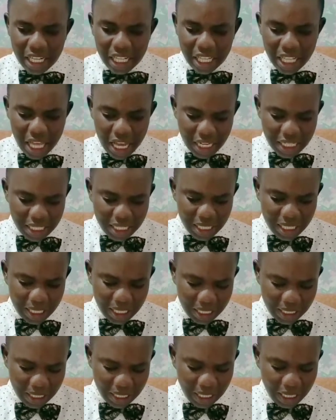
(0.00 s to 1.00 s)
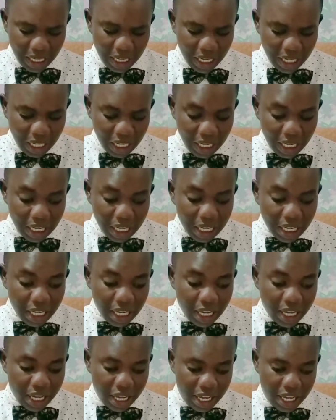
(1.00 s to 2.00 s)
that
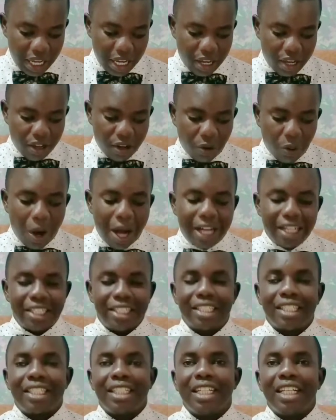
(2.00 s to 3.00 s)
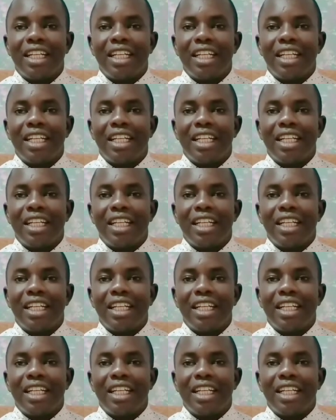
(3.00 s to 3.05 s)
he wants.